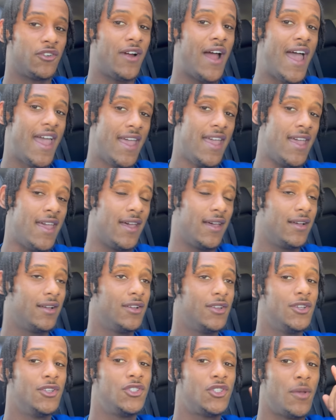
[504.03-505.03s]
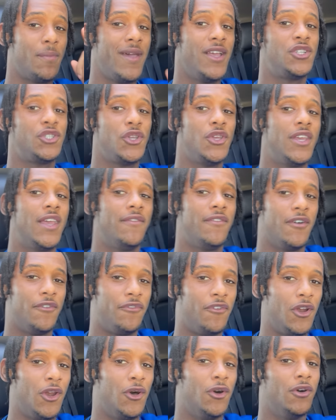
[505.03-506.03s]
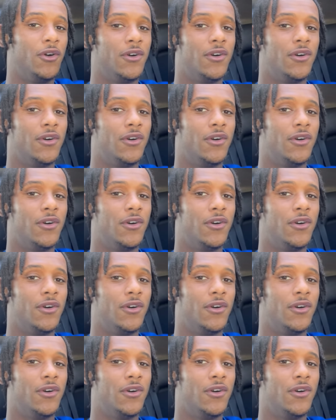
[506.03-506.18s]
right here, so make sure you give it a follow.